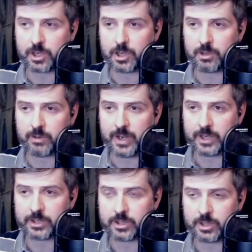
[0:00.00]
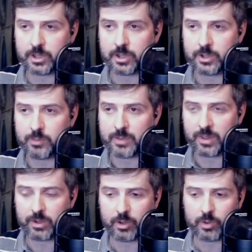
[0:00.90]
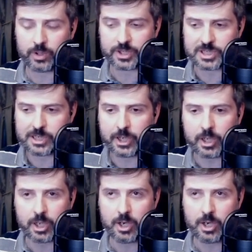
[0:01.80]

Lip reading: correct, Yumitho, honestly.